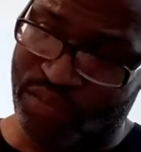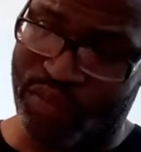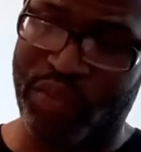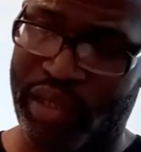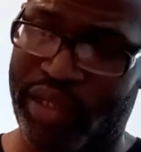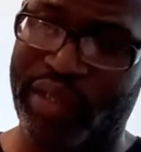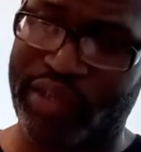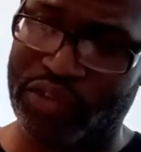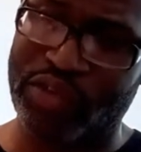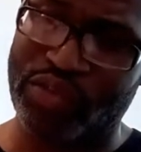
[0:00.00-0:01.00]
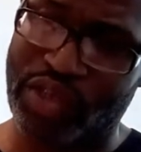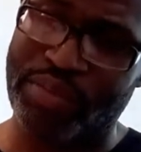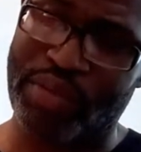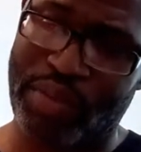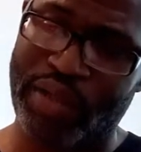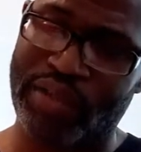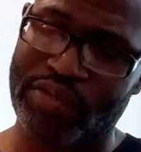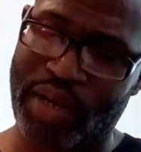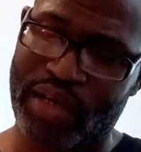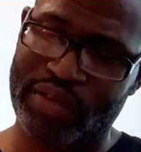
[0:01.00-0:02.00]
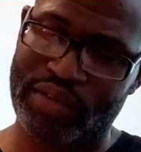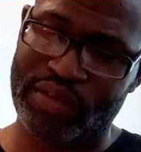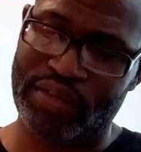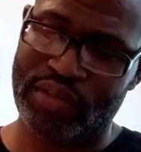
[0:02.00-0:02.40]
really needs to do something about these boxes.